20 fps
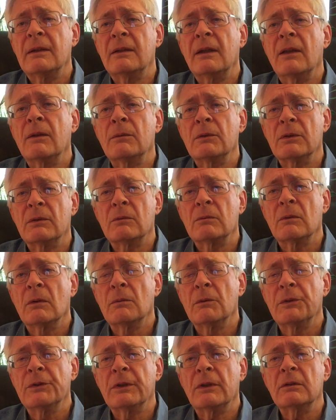death was a
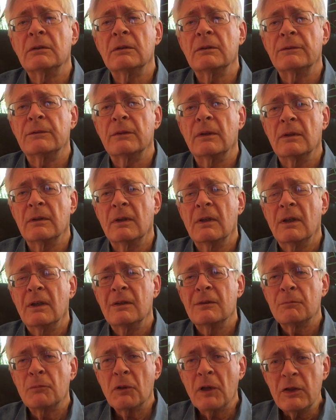result of
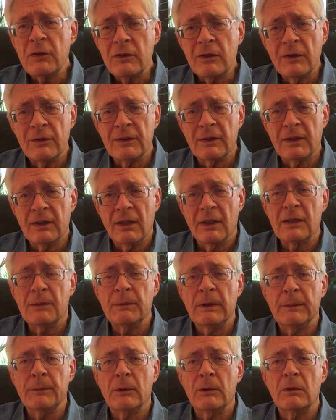prejudice
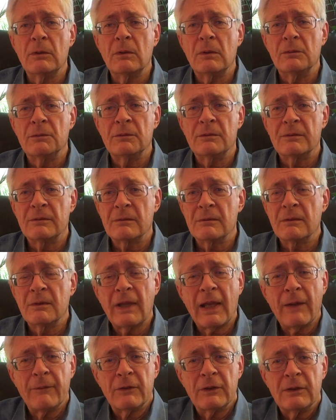against people who
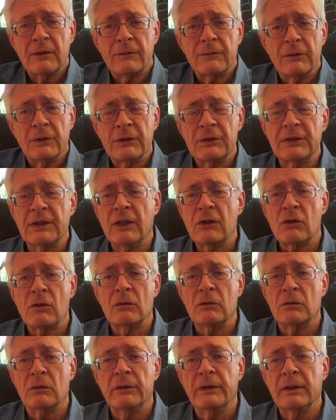have a different
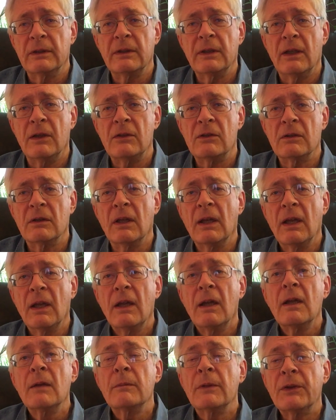sexual orientation.
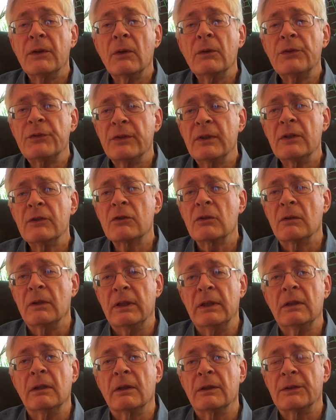But those things are
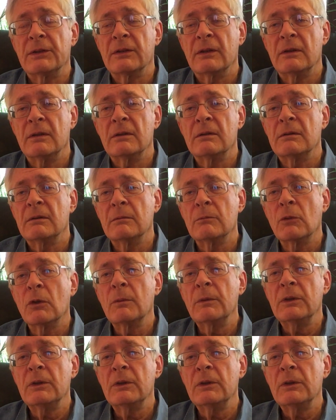in us, and the more